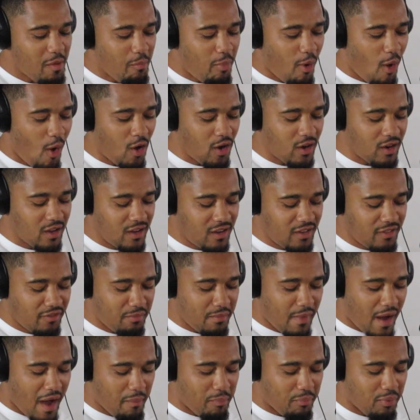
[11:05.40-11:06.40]
part of
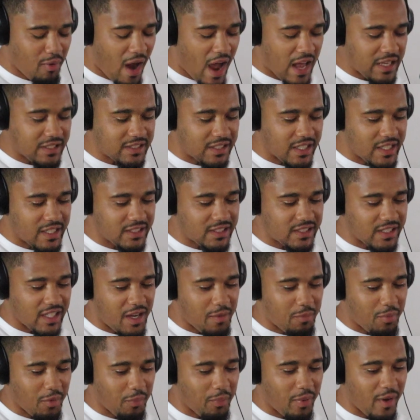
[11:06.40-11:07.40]
my process
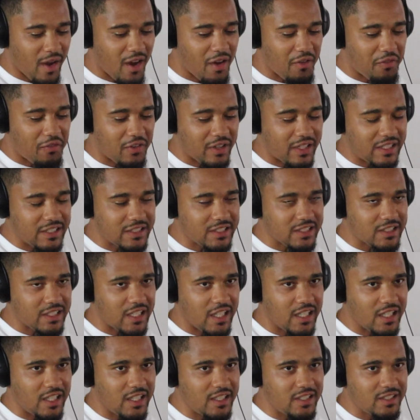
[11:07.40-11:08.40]
in preparing for these
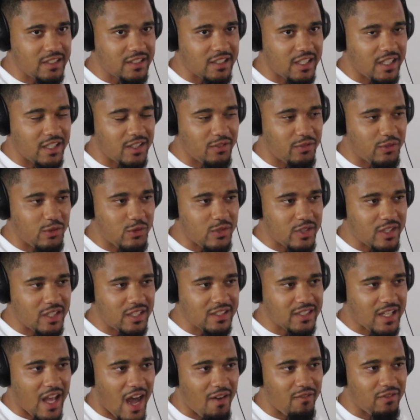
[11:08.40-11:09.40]
in these interviews and
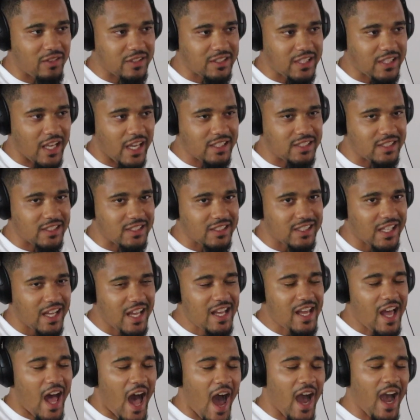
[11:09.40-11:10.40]
in these conversations,
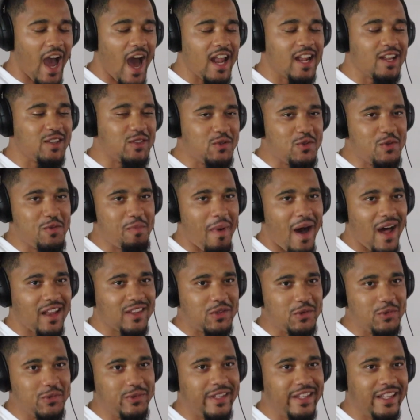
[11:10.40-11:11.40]
I gotta do my
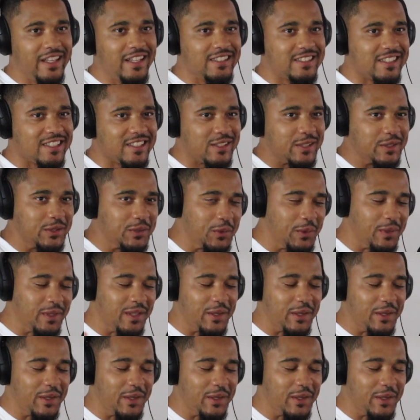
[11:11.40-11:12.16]
due diligence and do a